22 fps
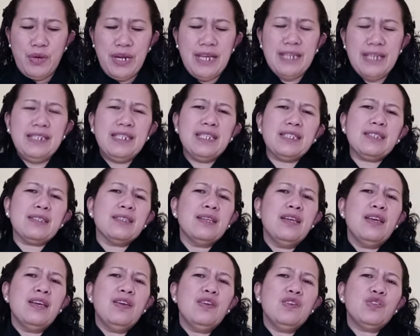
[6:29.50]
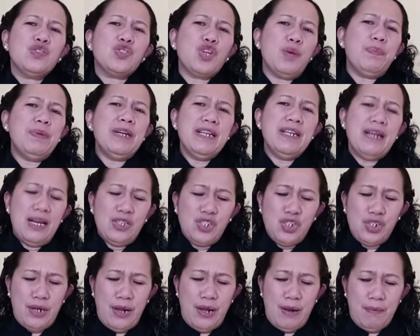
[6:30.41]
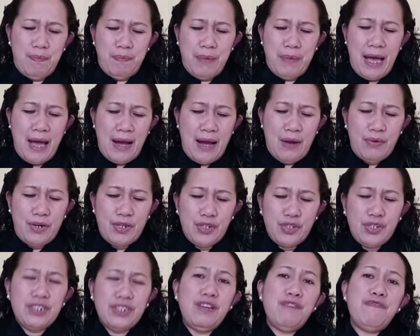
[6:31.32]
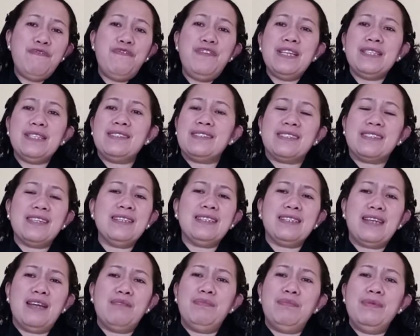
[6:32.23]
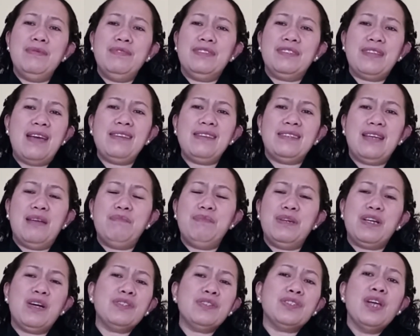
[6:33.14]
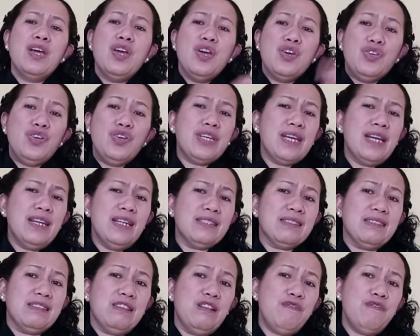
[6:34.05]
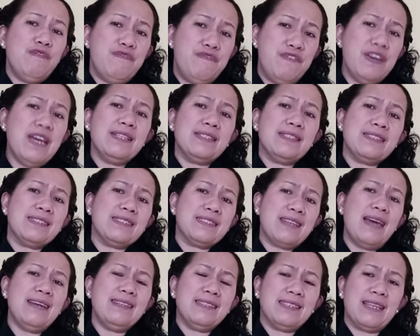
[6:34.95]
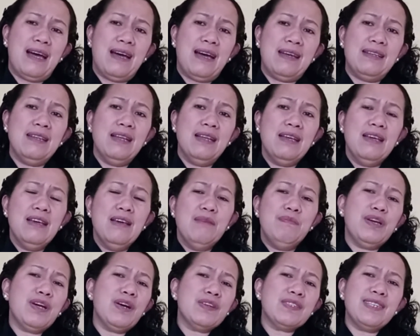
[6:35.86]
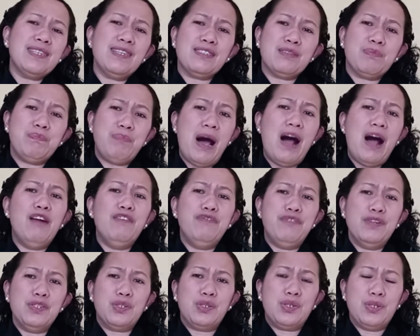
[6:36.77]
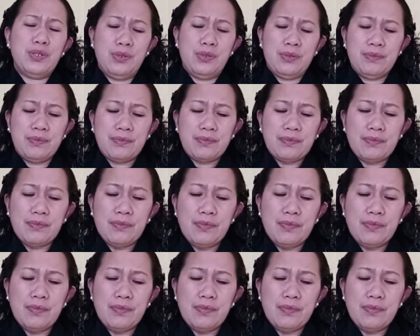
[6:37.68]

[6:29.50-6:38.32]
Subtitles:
We need the supernatural power to defeat Satan, because you cannot defeat Satan because he's powerful too.